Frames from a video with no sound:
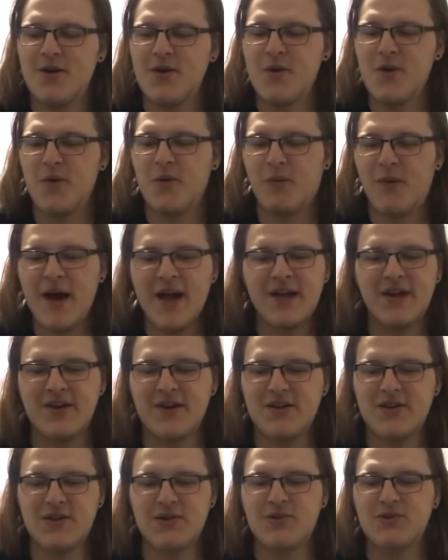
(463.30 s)
Why
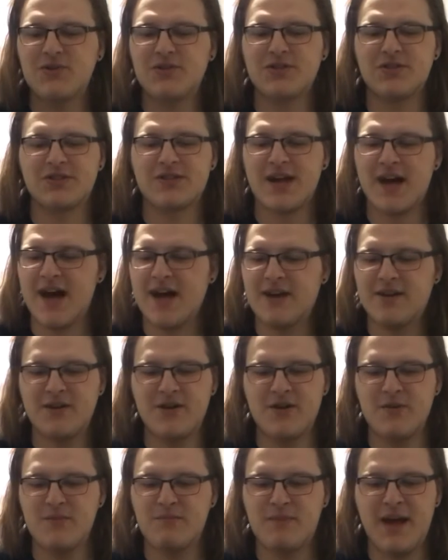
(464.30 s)
couldn't you just, I don't
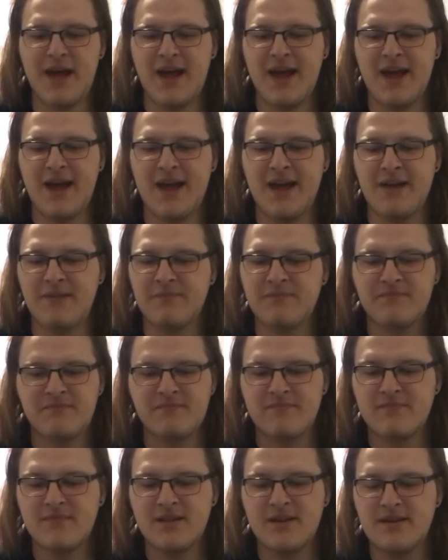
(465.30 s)
know, pay,
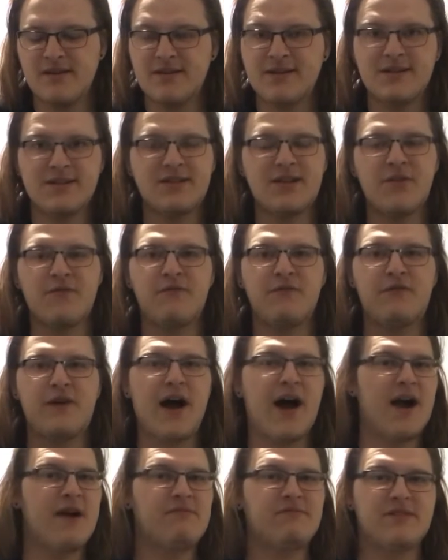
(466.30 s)
say
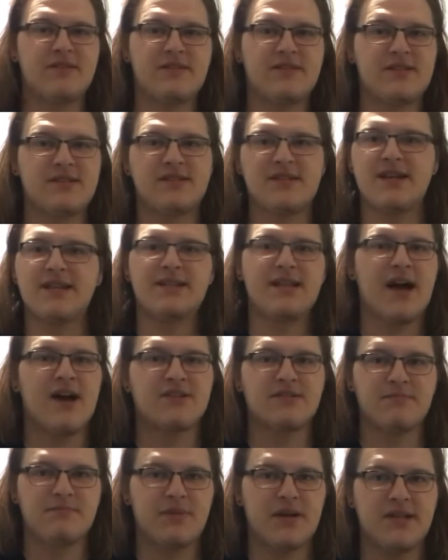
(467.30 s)
5 to
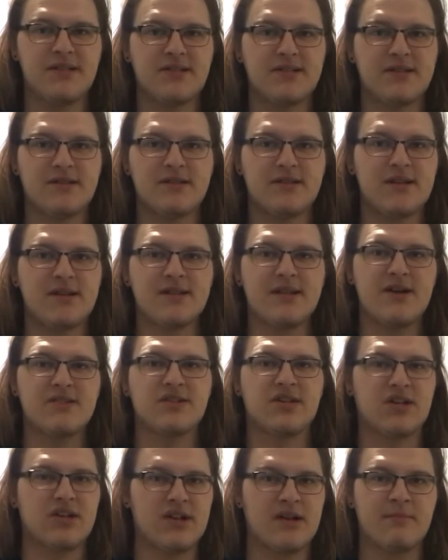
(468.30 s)

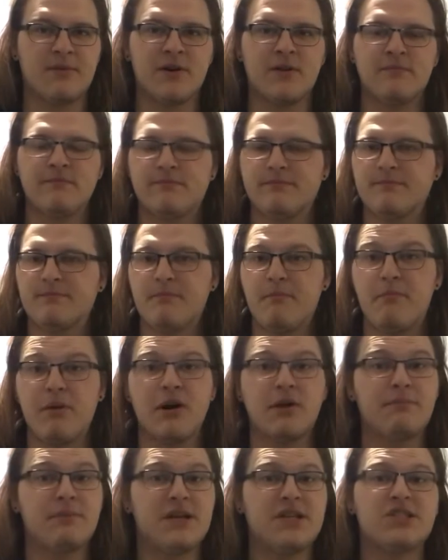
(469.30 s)
10,000 glimmer
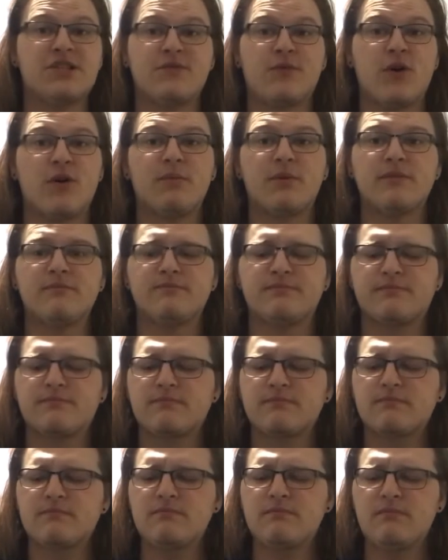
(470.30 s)
per piece of armor?
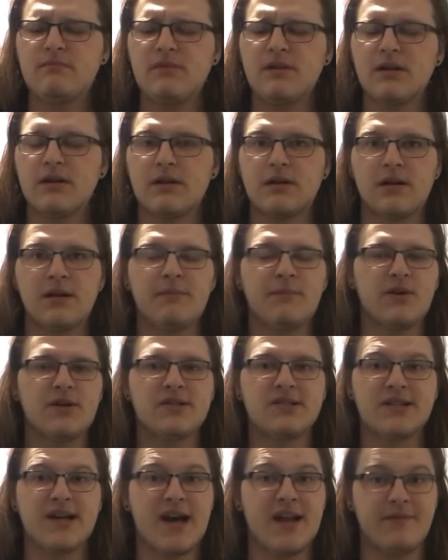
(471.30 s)
Glimmer
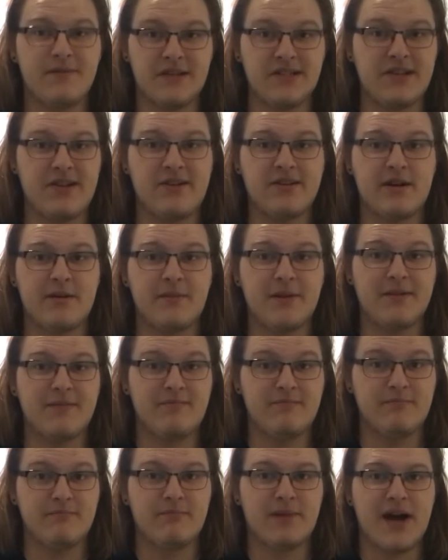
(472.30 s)
is kind of easy to come and
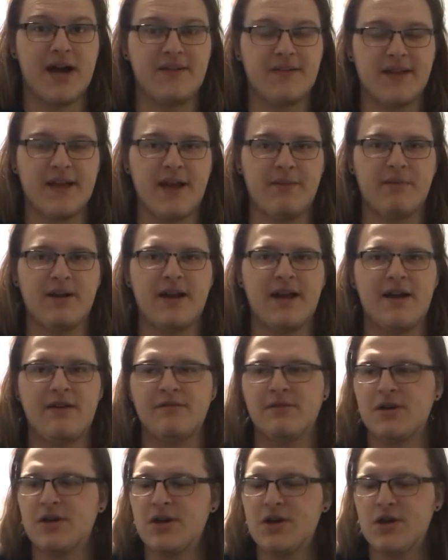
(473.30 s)
buy in the game right now.
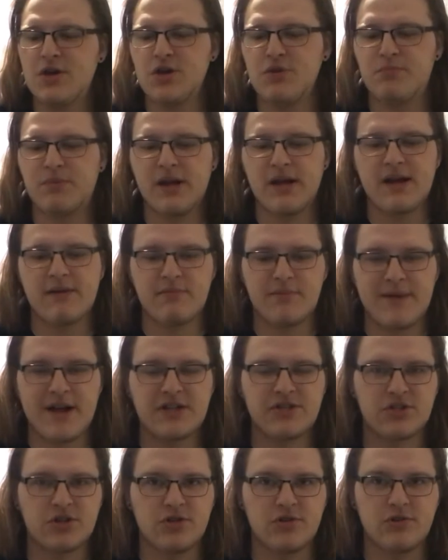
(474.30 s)
You play a couple
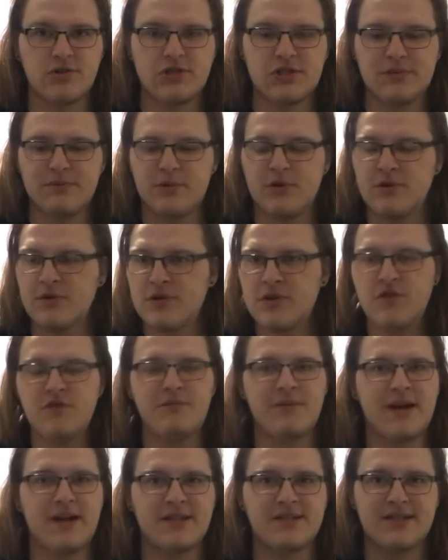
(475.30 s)
matches of Crucible, you've
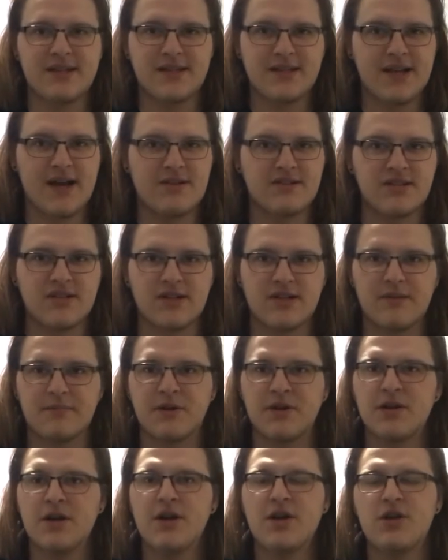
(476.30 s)
made 10,000 Glimmer.